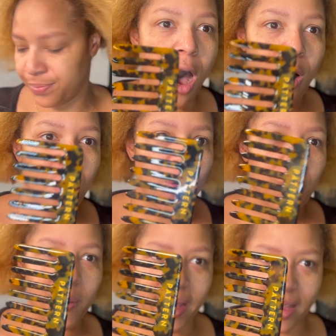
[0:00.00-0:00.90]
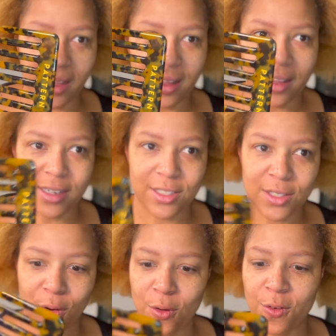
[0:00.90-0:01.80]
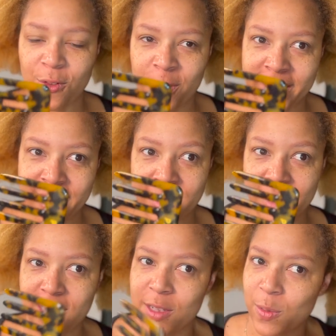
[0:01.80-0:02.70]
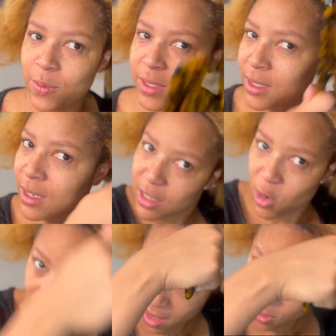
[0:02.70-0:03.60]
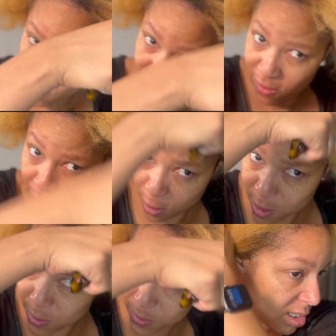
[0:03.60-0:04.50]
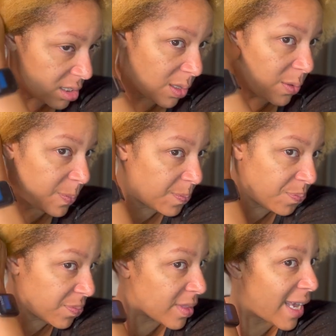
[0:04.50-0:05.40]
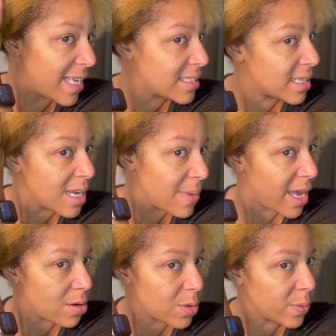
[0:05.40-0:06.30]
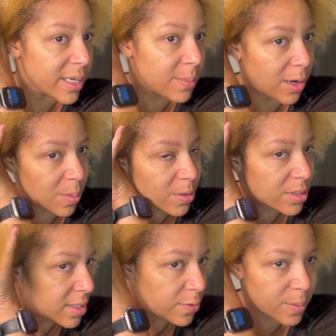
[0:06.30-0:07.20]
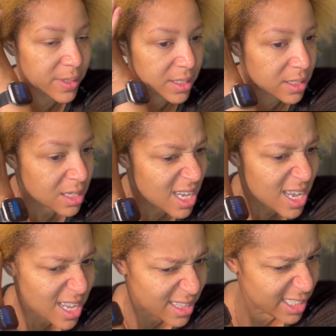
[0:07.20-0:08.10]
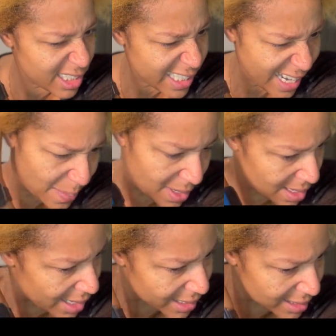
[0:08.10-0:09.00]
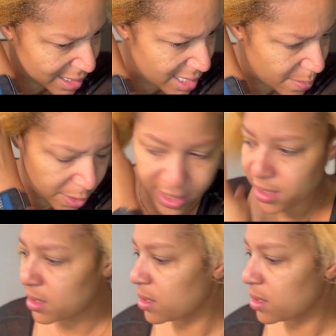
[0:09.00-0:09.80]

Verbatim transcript: Oh my God, so freaking cute. Comb out my fro. So last time I had on a wig, my homegirl did it for me. I think she gave me like 10 braids.